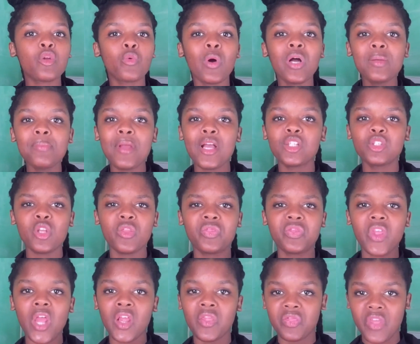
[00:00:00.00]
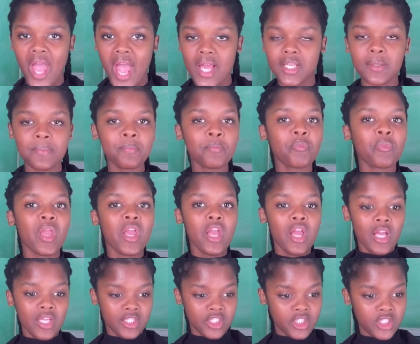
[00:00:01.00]
what makes you think that
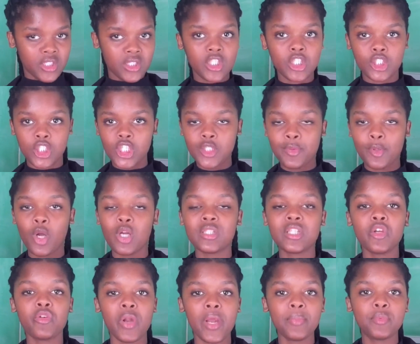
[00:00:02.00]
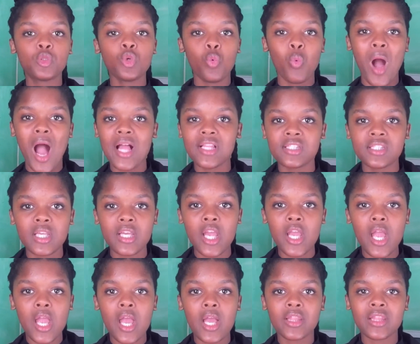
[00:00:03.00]
just because he raped you once,
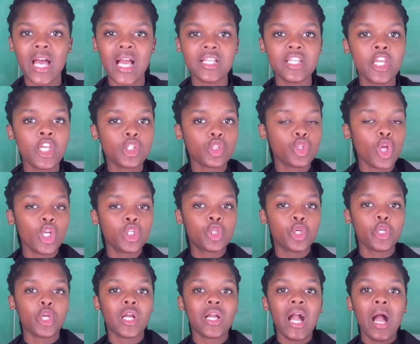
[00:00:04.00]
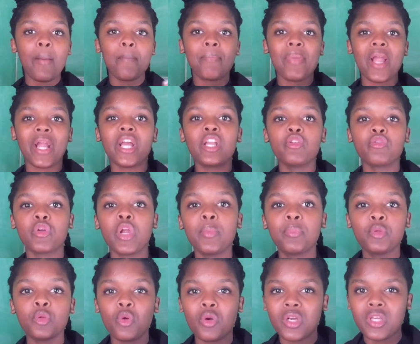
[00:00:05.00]
that he's not gonna come back and
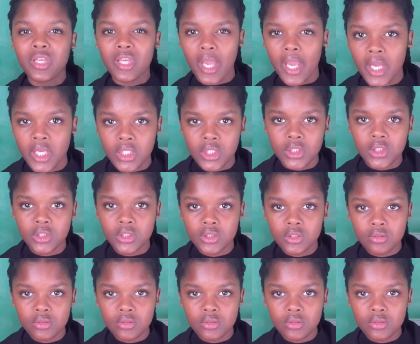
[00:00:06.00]
rape you again?